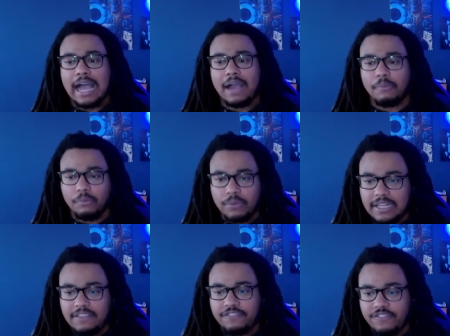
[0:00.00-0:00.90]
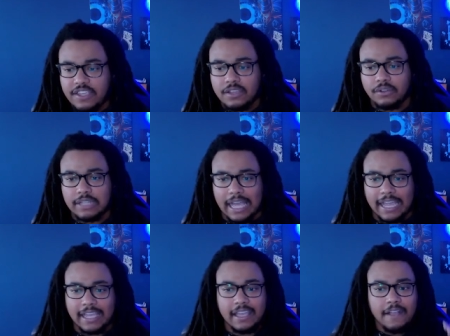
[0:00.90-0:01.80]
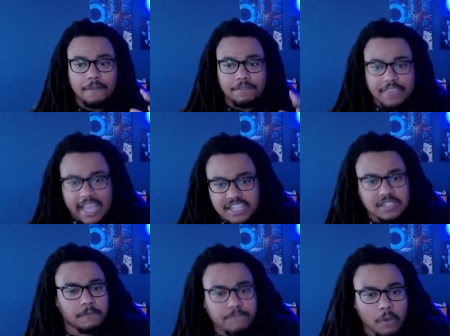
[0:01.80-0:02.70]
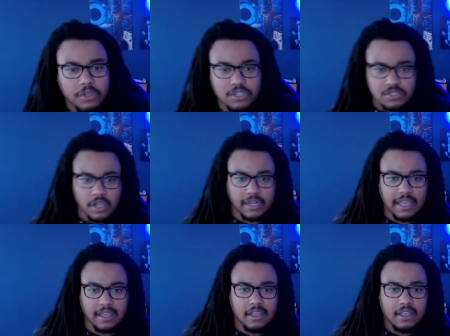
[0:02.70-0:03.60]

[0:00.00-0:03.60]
I really feel like they should focus on that.